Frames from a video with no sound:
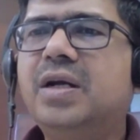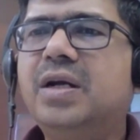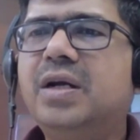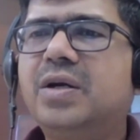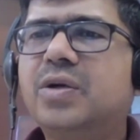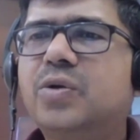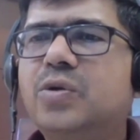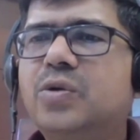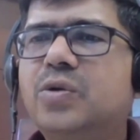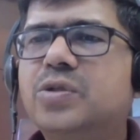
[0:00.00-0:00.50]

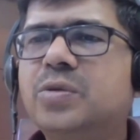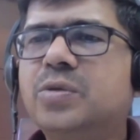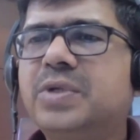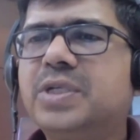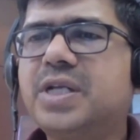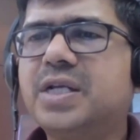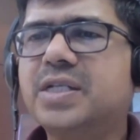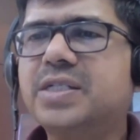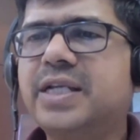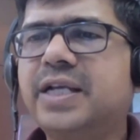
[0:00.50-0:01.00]
Kulsum
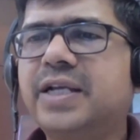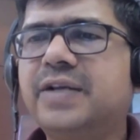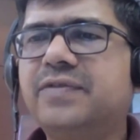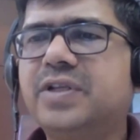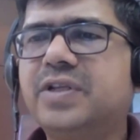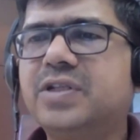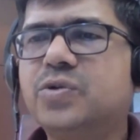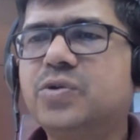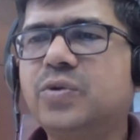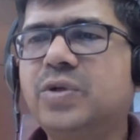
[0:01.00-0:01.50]
is asking if
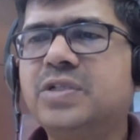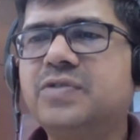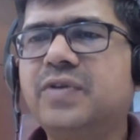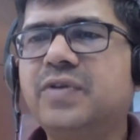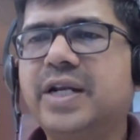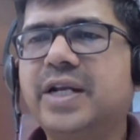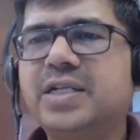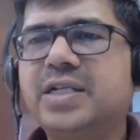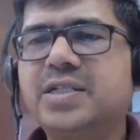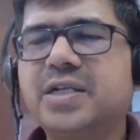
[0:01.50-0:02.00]
the students
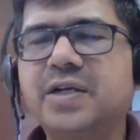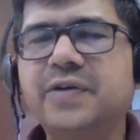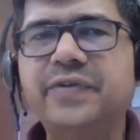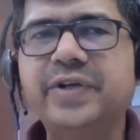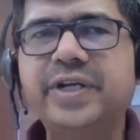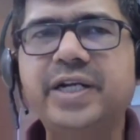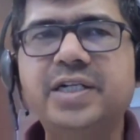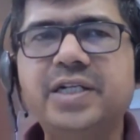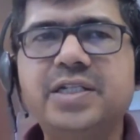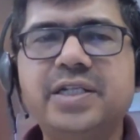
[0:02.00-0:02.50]
will get
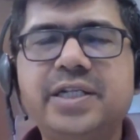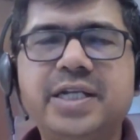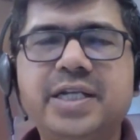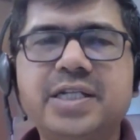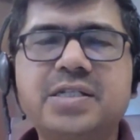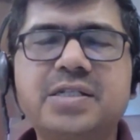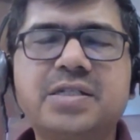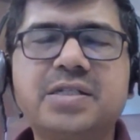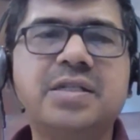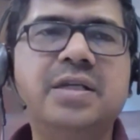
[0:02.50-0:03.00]
certificate.
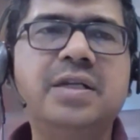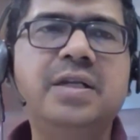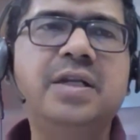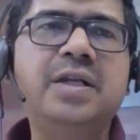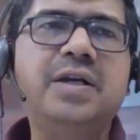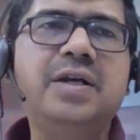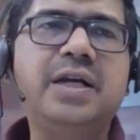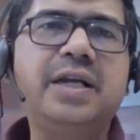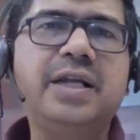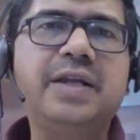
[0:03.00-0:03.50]
Yes,
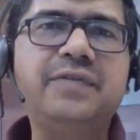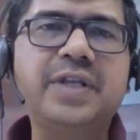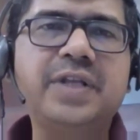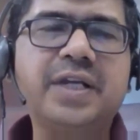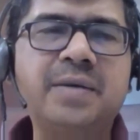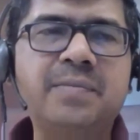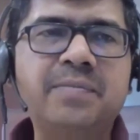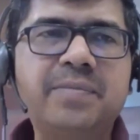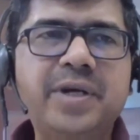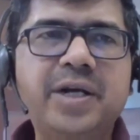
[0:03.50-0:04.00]
if they
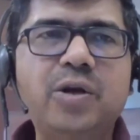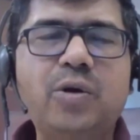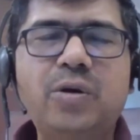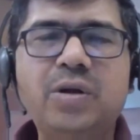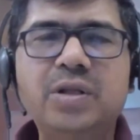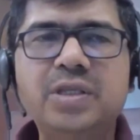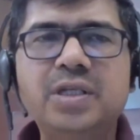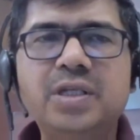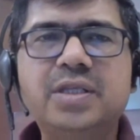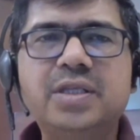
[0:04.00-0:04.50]
complete
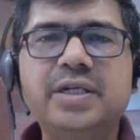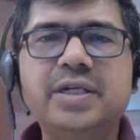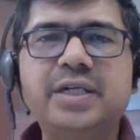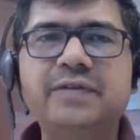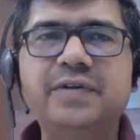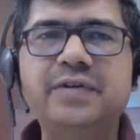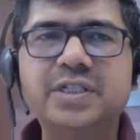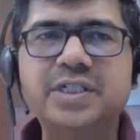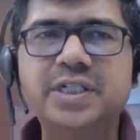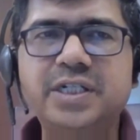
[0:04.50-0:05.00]
all the 30
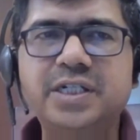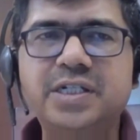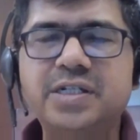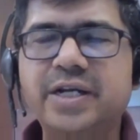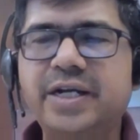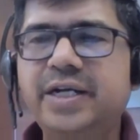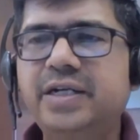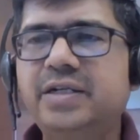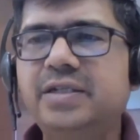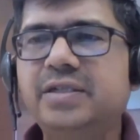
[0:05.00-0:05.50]
worksheets,
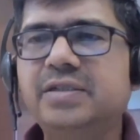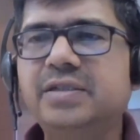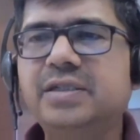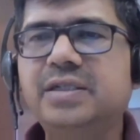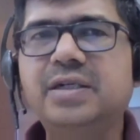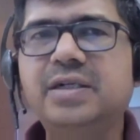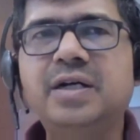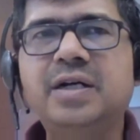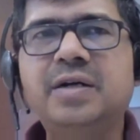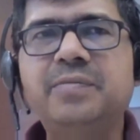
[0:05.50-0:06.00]
right,
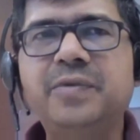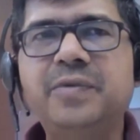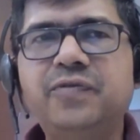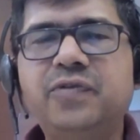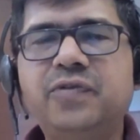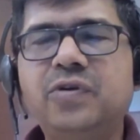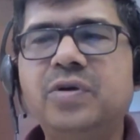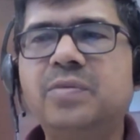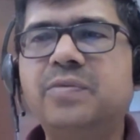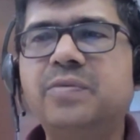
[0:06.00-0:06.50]

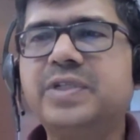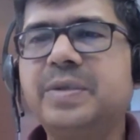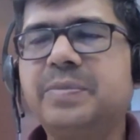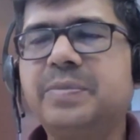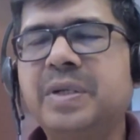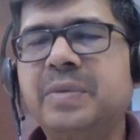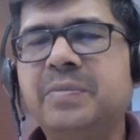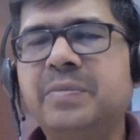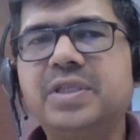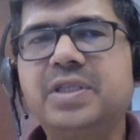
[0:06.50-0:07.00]
before
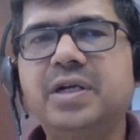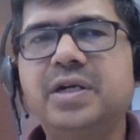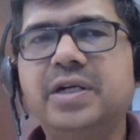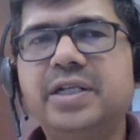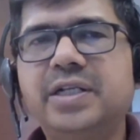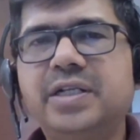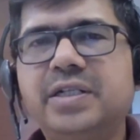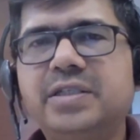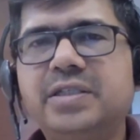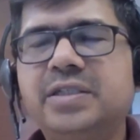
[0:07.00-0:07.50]
September
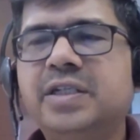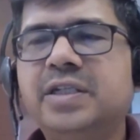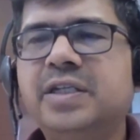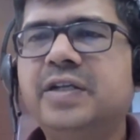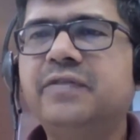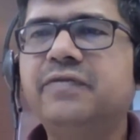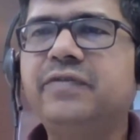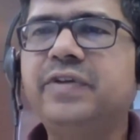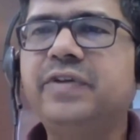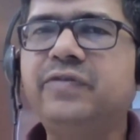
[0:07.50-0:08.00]
30th,
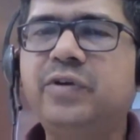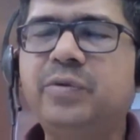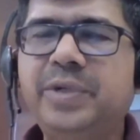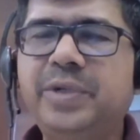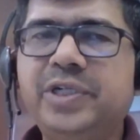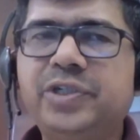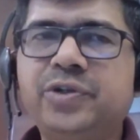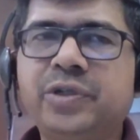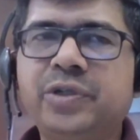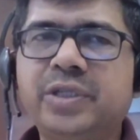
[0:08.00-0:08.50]
we would
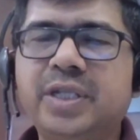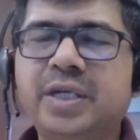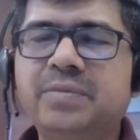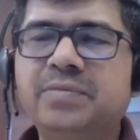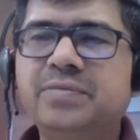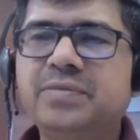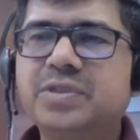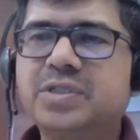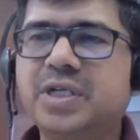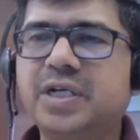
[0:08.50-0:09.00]
be issuing
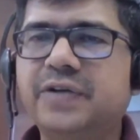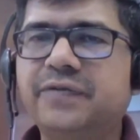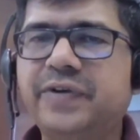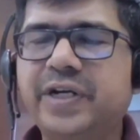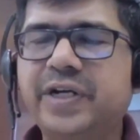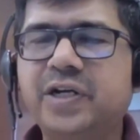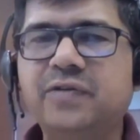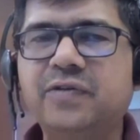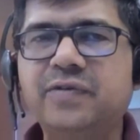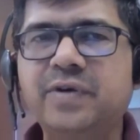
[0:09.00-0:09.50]
them
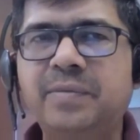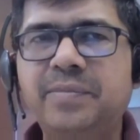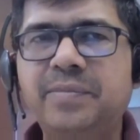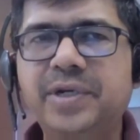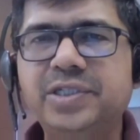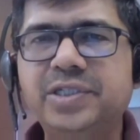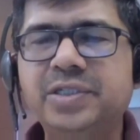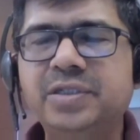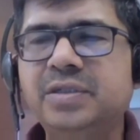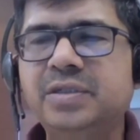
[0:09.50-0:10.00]
certificate of
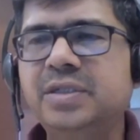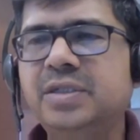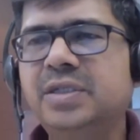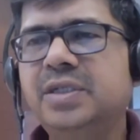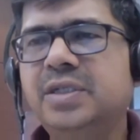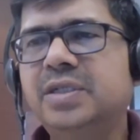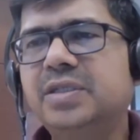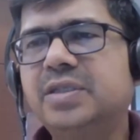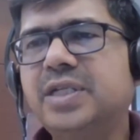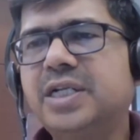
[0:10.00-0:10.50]
completion.
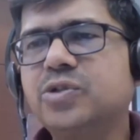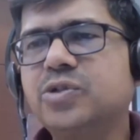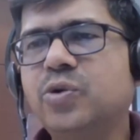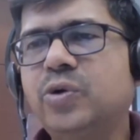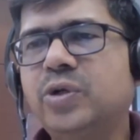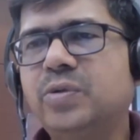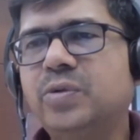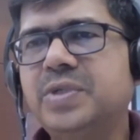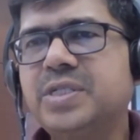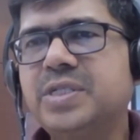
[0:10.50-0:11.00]
That's
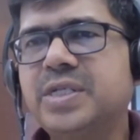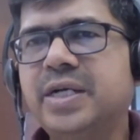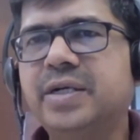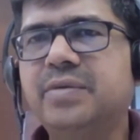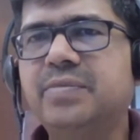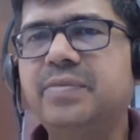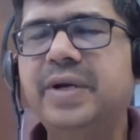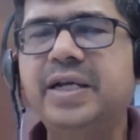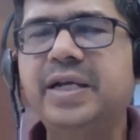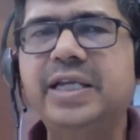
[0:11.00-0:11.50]
going to be
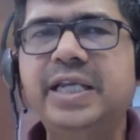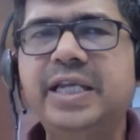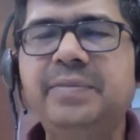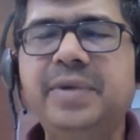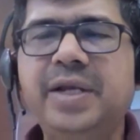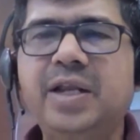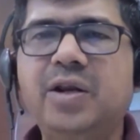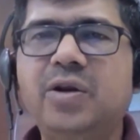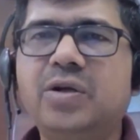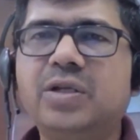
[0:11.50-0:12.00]
sent by
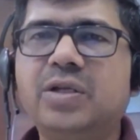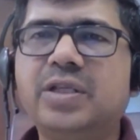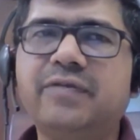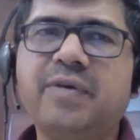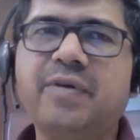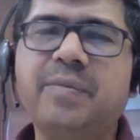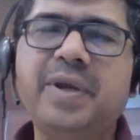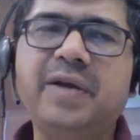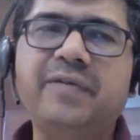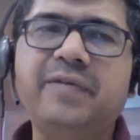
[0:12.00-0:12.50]
email or that
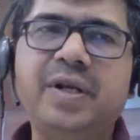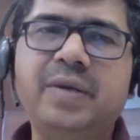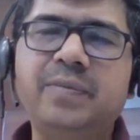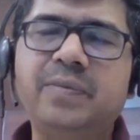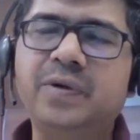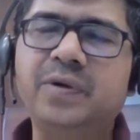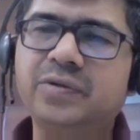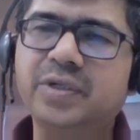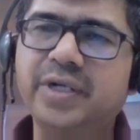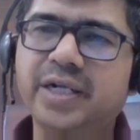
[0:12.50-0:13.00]
will be
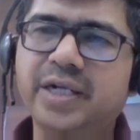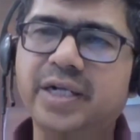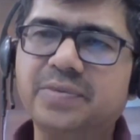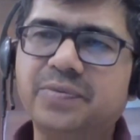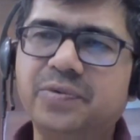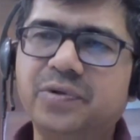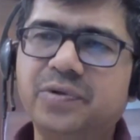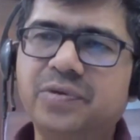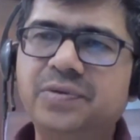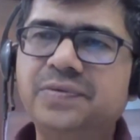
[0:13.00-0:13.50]
available on the
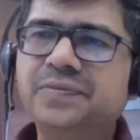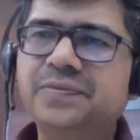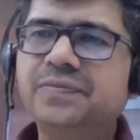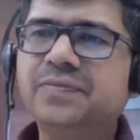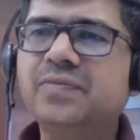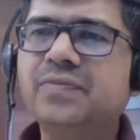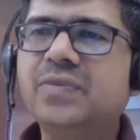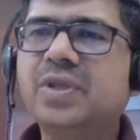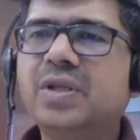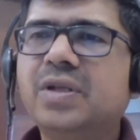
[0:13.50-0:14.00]
dashboard.
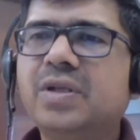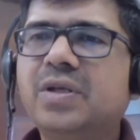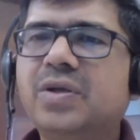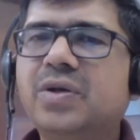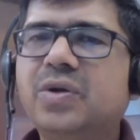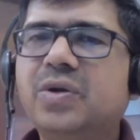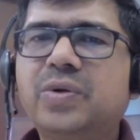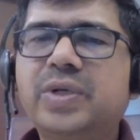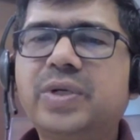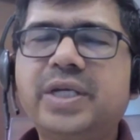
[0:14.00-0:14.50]

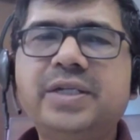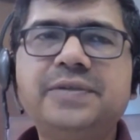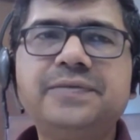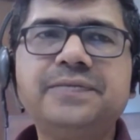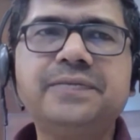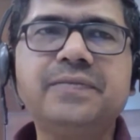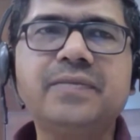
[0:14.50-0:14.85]
Okay.